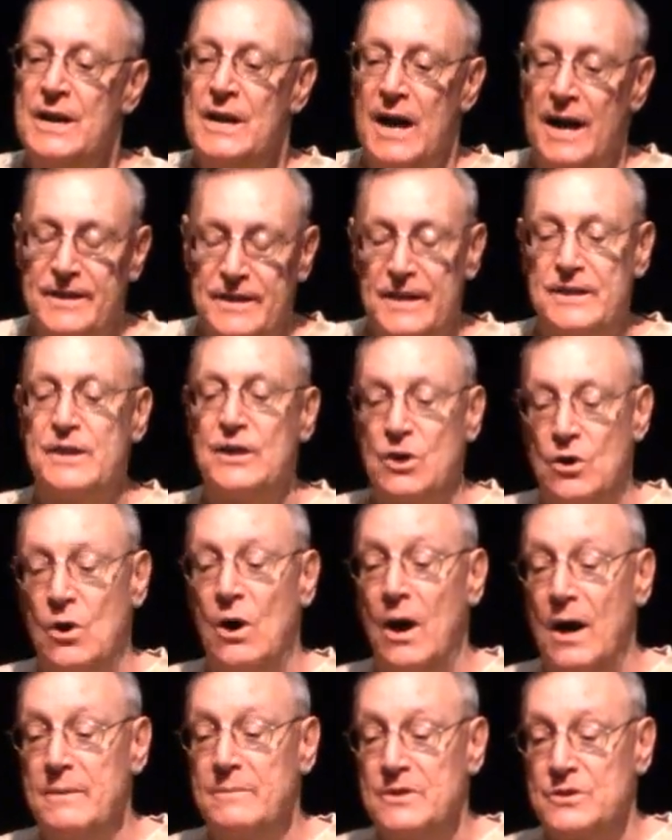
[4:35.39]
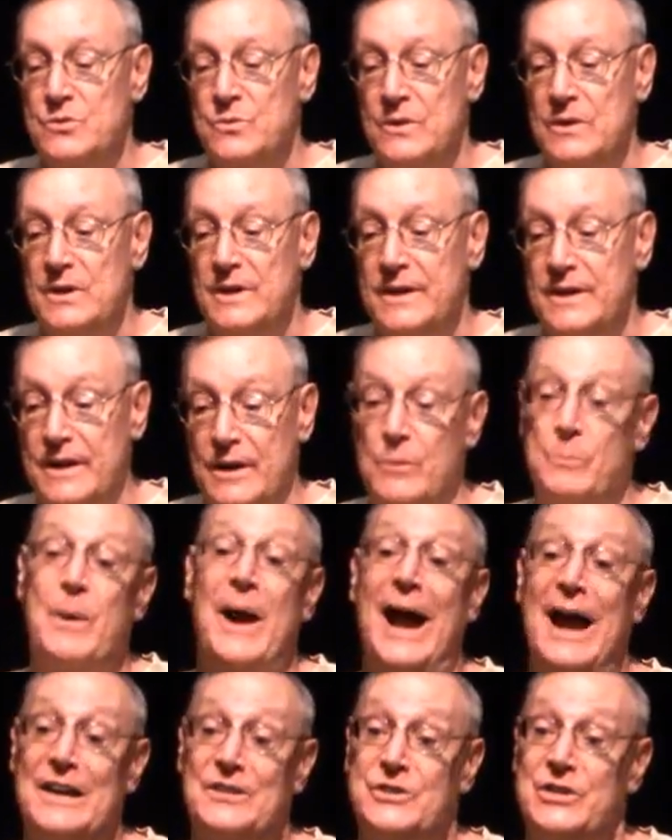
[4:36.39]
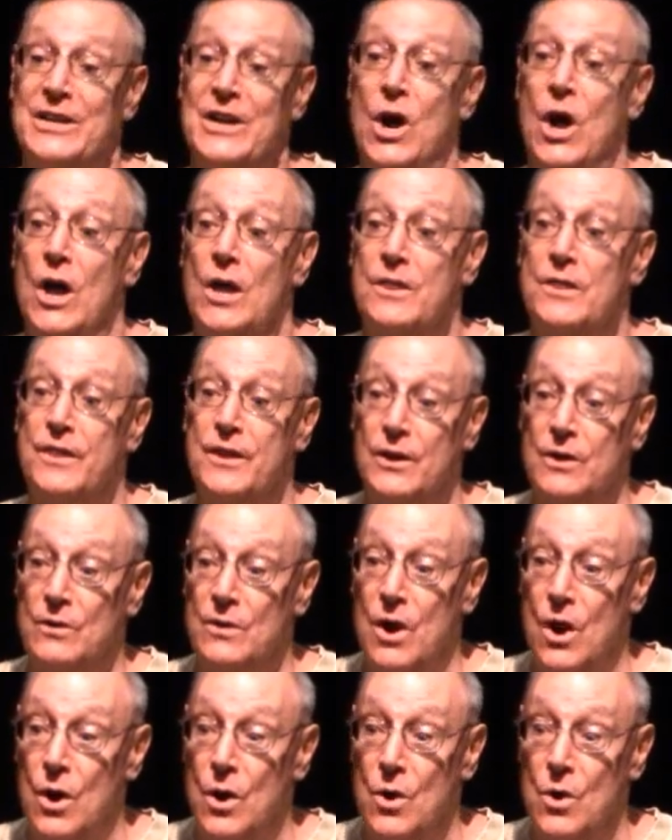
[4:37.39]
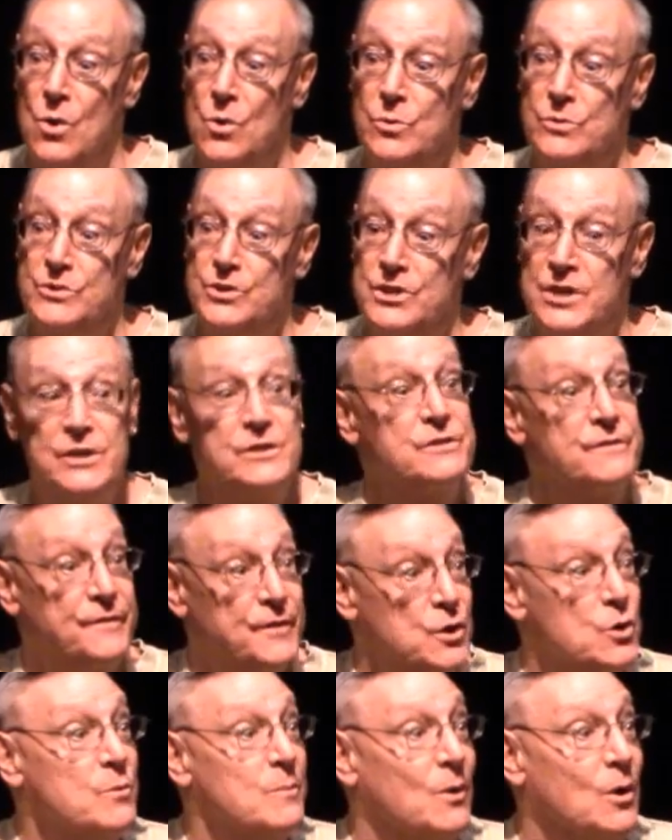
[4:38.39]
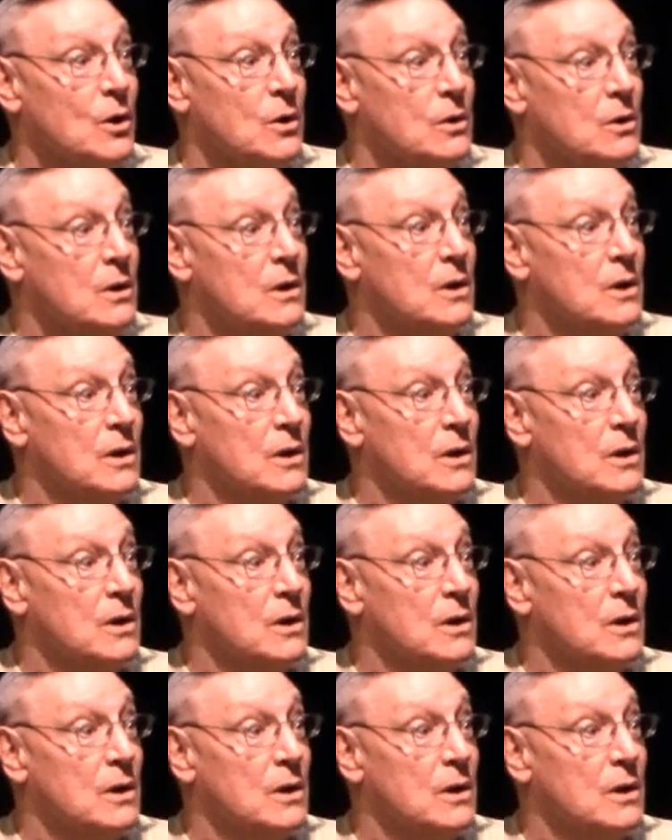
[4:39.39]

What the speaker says: I think the crime is really they're passing on their own sense of humor,